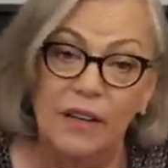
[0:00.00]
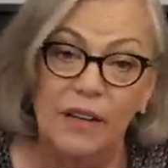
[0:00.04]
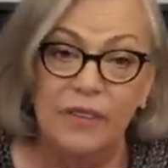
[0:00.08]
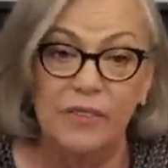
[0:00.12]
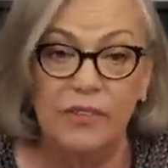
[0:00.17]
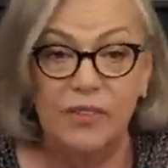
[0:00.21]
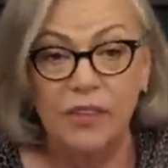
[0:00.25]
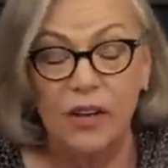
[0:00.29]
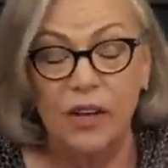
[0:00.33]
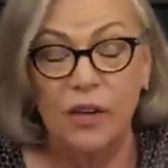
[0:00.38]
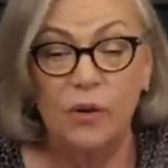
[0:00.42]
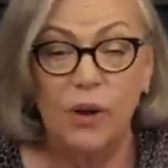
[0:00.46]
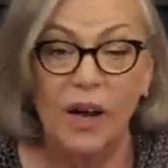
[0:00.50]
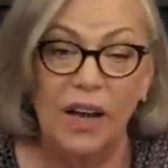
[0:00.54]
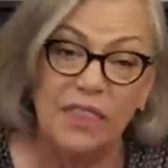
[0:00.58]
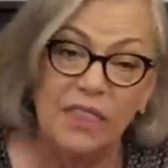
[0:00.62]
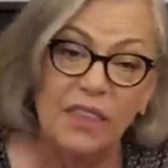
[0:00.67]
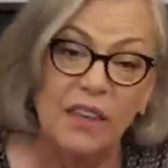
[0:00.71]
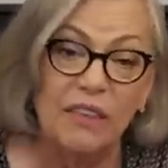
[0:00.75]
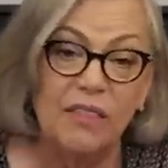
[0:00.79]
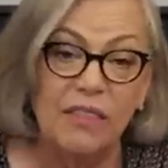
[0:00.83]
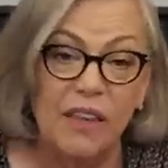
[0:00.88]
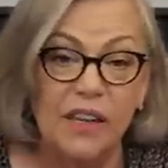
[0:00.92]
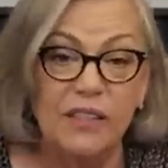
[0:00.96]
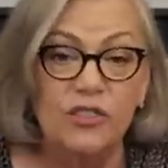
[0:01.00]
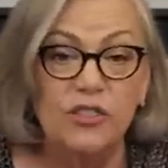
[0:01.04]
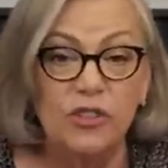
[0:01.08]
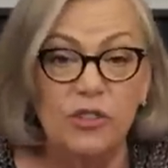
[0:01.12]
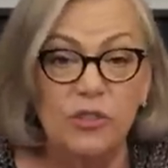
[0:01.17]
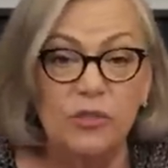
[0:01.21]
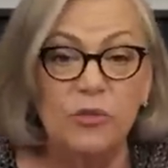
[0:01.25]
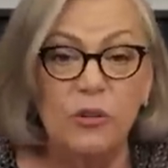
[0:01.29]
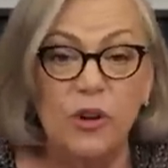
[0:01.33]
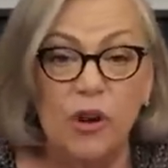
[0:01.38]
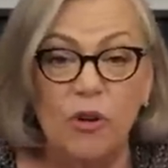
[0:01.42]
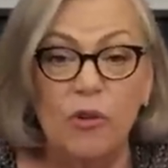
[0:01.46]
So I think they
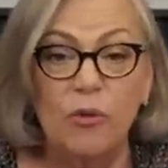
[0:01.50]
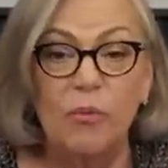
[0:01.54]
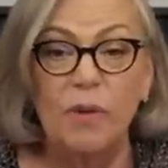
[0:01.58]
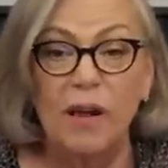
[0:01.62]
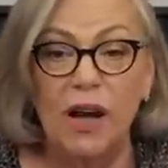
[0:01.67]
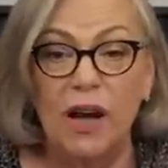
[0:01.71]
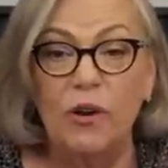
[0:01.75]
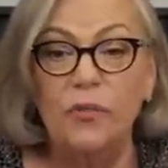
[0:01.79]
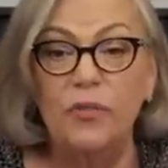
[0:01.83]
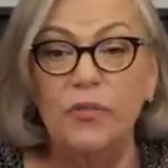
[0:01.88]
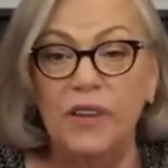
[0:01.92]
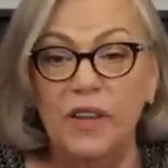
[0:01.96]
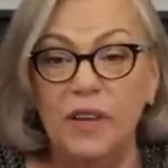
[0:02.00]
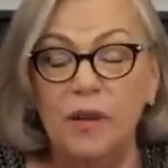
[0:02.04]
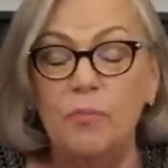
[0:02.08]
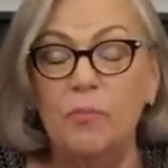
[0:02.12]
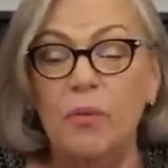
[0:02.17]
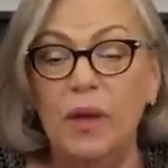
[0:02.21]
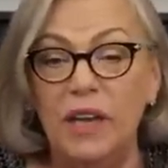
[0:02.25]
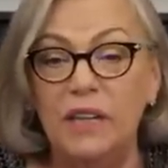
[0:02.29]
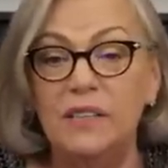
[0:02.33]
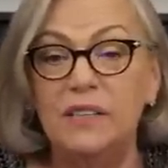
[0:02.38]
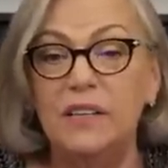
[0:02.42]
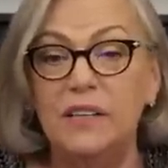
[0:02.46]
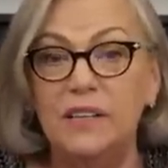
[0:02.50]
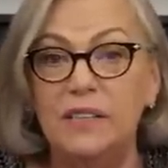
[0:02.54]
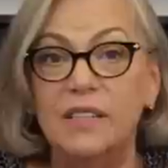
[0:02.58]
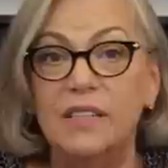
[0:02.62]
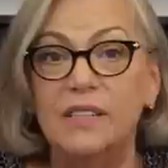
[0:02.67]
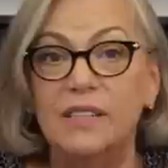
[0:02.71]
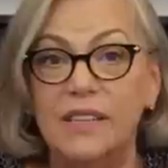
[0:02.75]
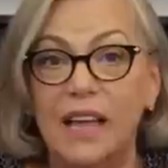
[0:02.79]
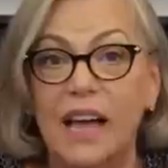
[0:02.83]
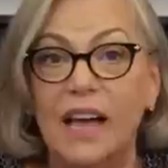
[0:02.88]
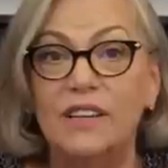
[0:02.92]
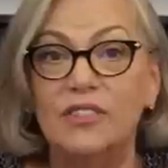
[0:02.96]
do know about the impending
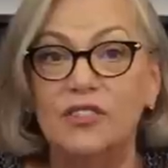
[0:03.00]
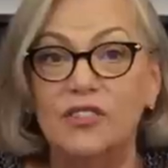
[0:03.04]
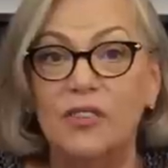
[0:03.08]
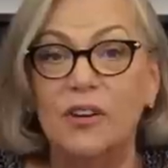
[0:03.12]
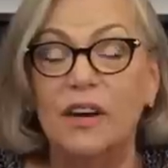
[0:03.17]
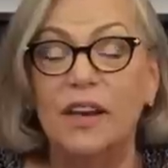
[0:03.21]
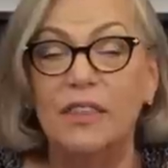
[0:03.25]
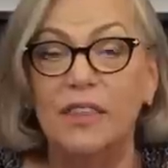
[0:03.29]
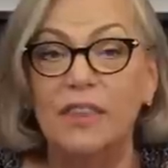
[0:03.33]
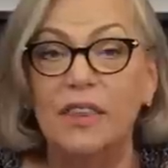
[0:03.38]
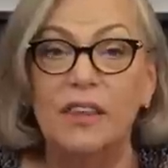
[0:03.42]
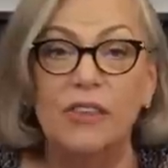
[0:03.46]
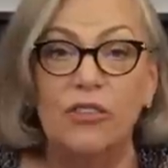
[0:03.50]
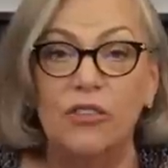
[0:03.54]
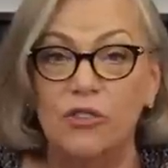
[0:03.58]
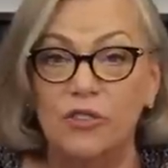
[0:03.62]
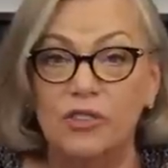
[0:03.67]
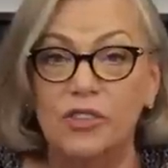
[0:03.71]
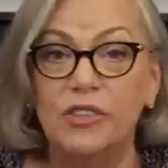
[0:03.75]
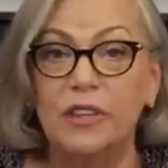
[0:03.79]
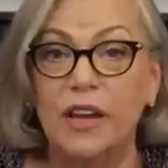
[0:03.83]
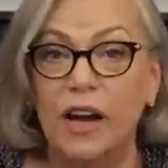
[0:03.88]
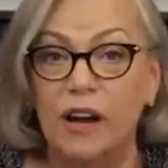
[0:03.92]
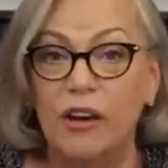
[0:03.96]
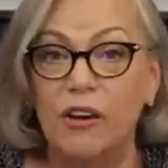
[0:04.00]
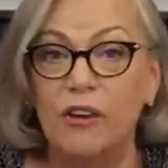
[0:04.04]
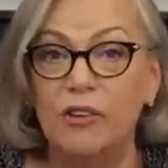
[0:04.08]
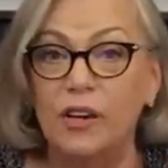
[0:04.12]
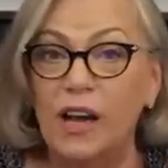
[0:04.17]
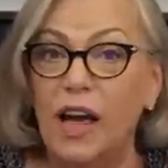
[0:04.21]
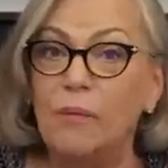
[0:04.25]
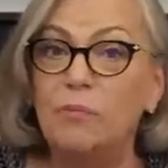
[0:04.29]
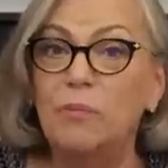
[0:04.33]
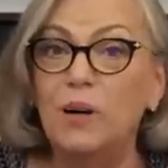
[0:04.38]
disaster. I think they're scared.